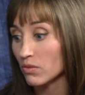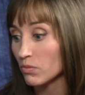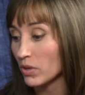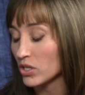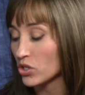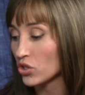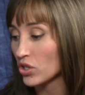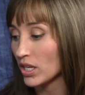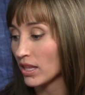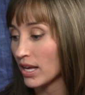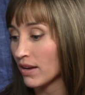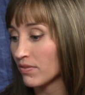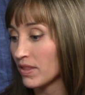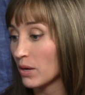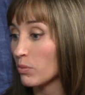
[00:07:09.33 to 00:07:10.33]
when she
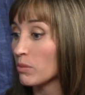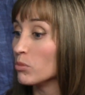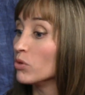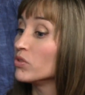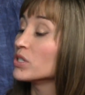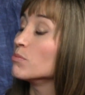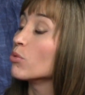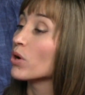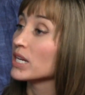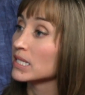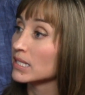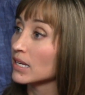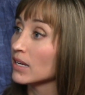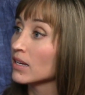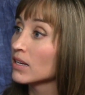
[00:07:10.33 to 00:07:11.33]
left, then we moved to
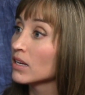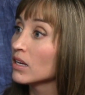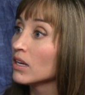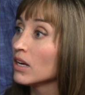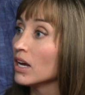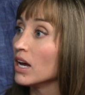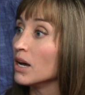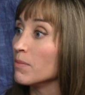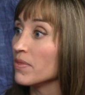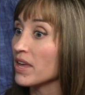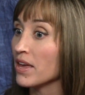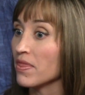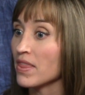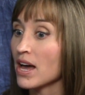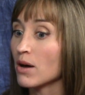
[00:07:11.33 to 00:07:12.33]
Boise, okay. um,
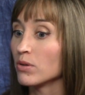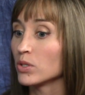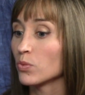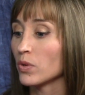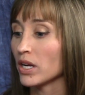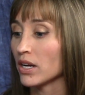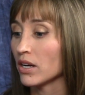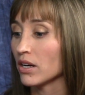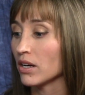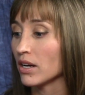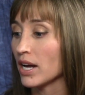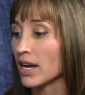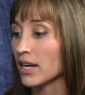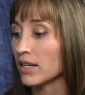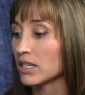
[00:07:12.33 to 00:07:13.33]
and that was where
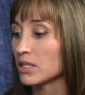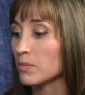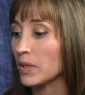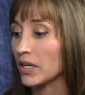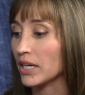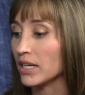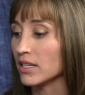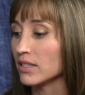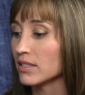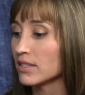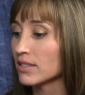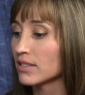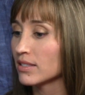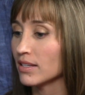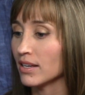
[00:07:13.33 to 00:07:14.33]
I
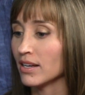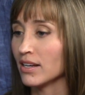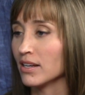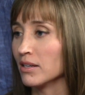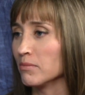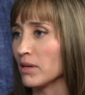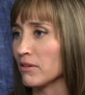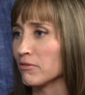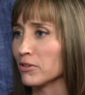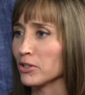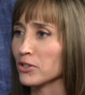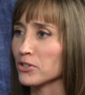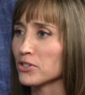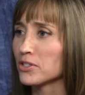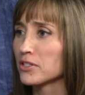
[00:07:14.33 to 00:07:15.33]
experienced uh, my
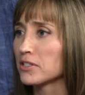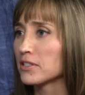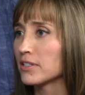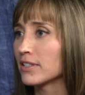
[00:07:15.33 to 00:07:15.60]
first